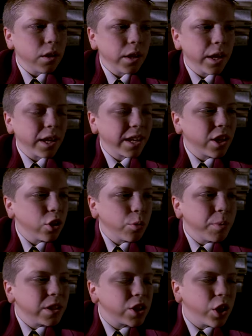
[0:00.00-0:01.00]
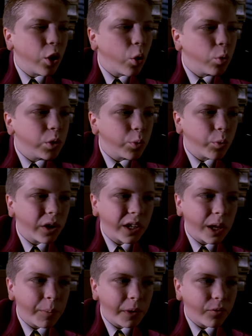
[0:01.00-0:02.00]
And Killer Bee's the only one
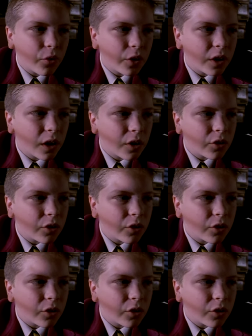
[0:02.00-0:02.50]
keeping Vernon under